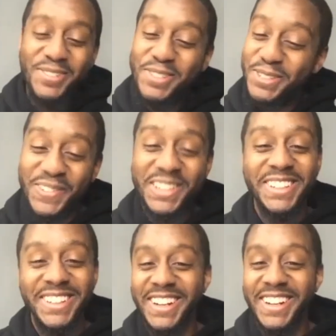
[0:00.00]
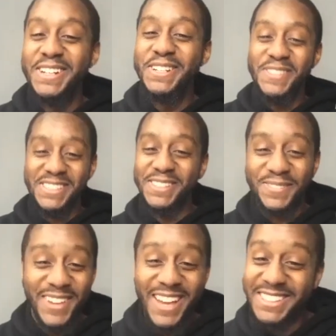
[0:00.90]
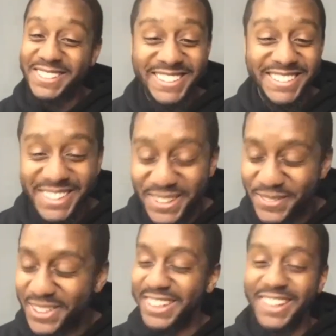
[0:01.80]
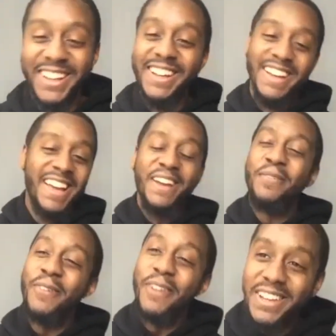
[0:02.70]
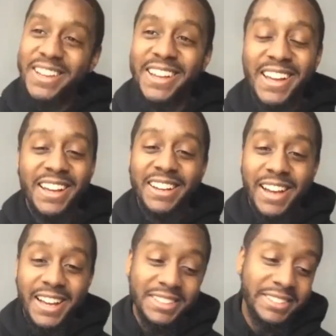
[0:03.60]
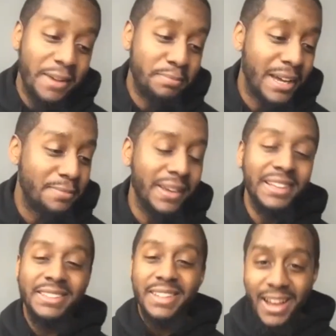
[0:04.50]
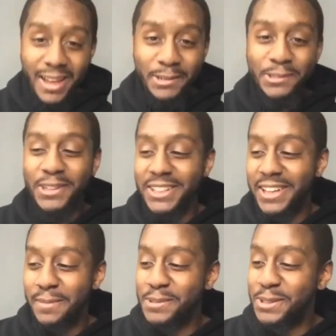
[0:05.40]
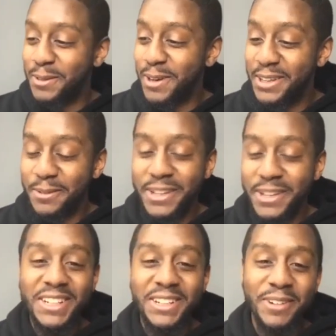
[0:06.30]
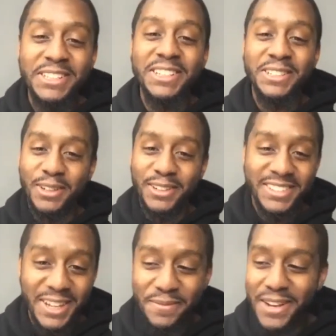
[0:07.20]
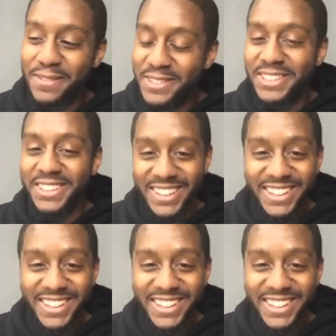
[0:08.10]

speaking one hundred percent facts right there, man. Wait. That that might be the title of the episode right here. Wait your, wait your turn. That might be...